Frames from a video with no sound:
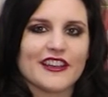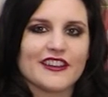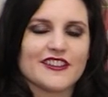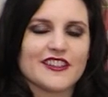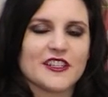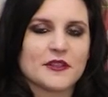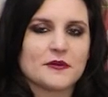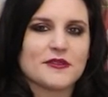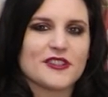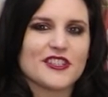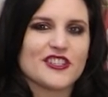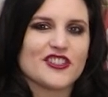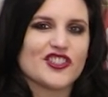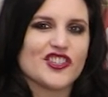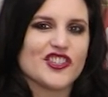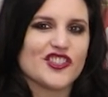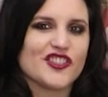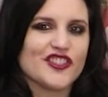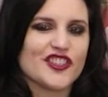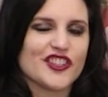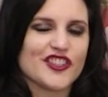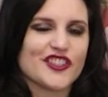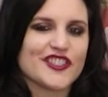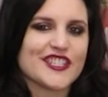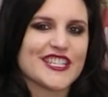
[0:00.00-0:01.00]
It seems like she's
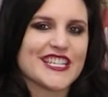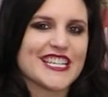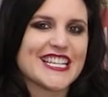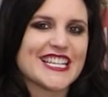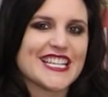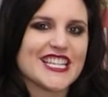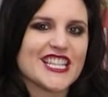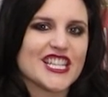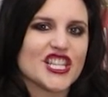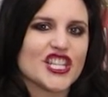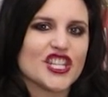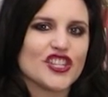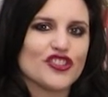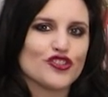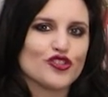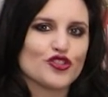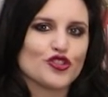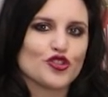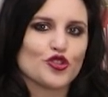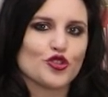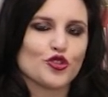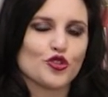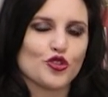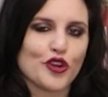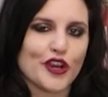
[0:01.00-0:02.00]
just in this
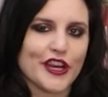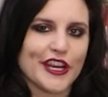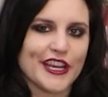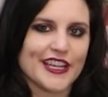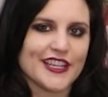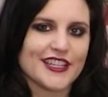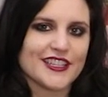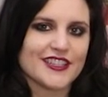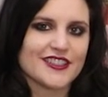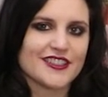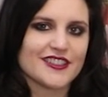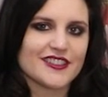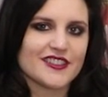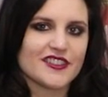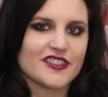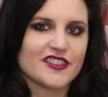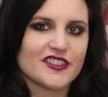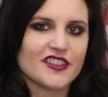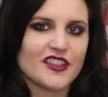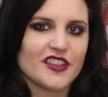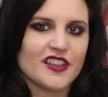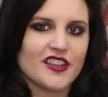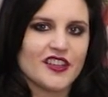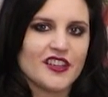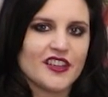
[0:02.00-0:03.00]
trance.
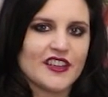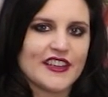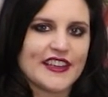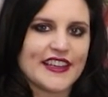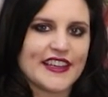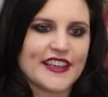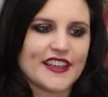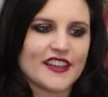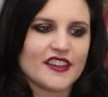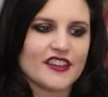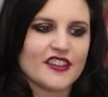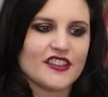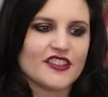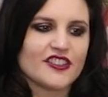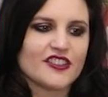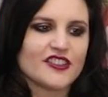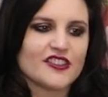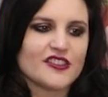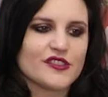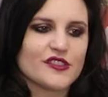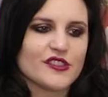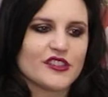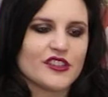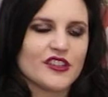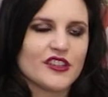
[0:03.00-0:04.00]
And it
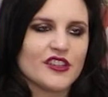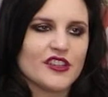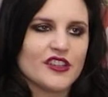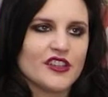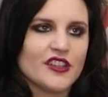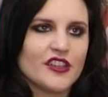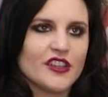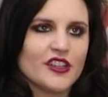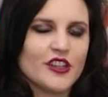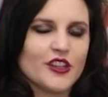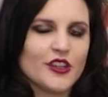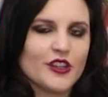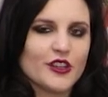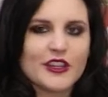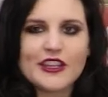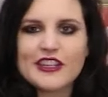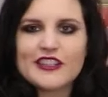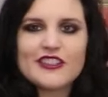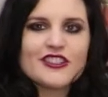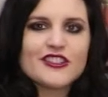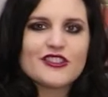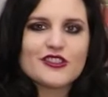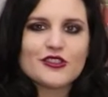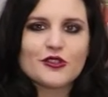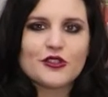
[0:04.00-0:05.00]

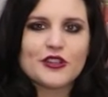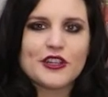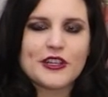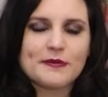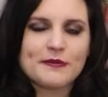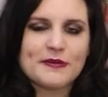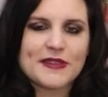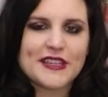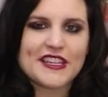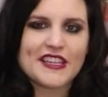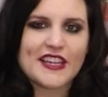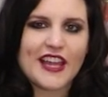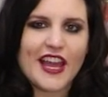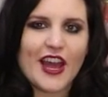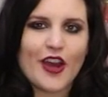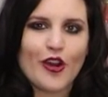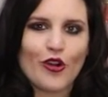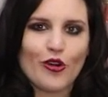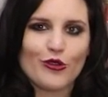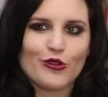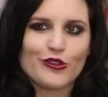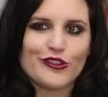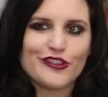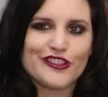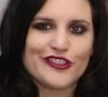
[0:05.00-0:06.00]
just creeped me
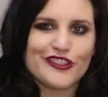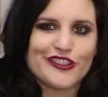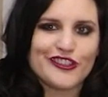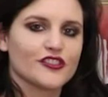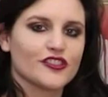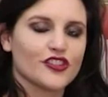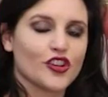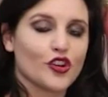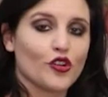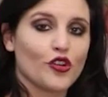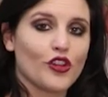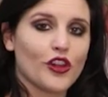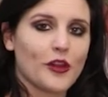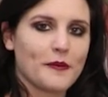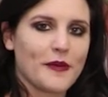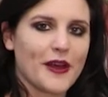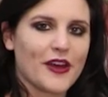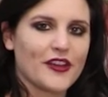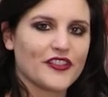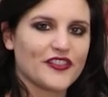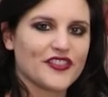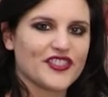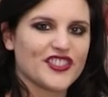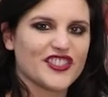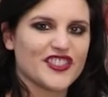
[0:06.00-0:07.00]
out. Total
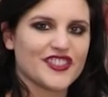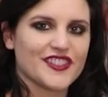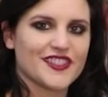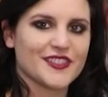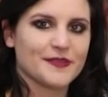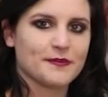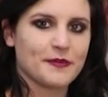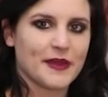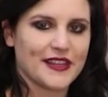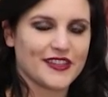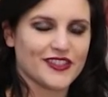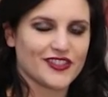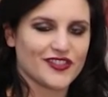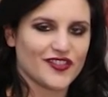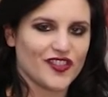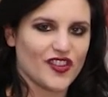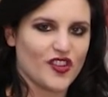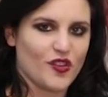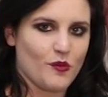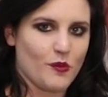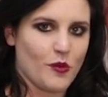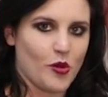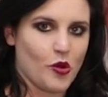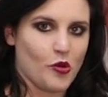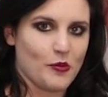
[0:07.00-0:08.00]
amount of
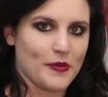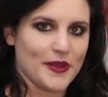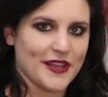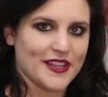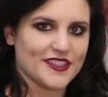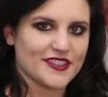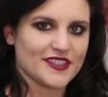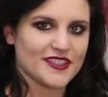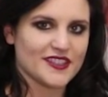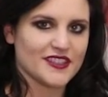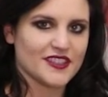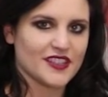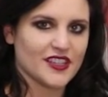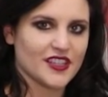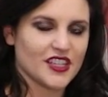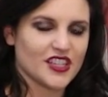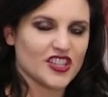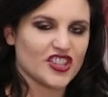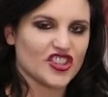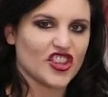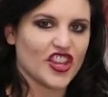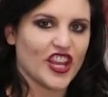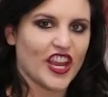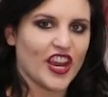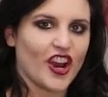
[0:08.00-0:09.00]
suspenseful moments.
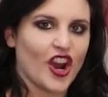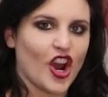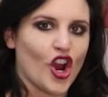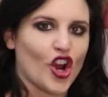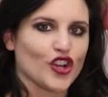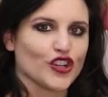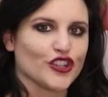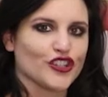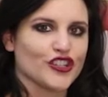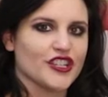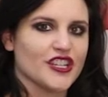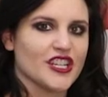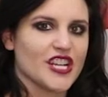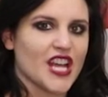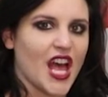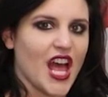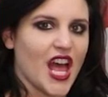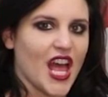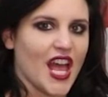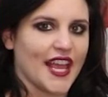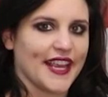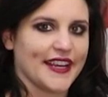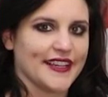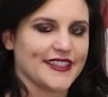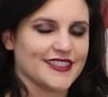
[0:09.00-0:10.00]
There are
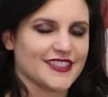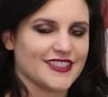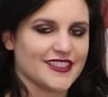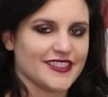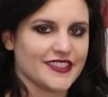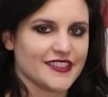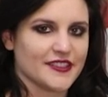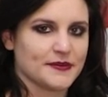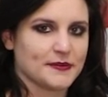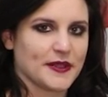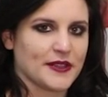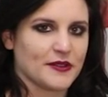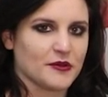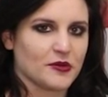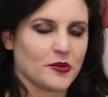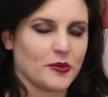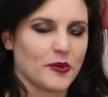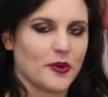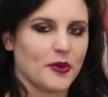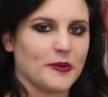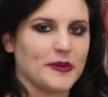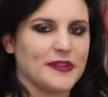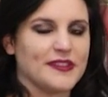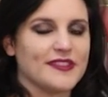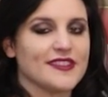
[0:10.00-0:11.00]
9 suspenseful
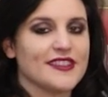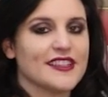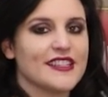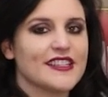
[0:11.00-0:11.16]
moments.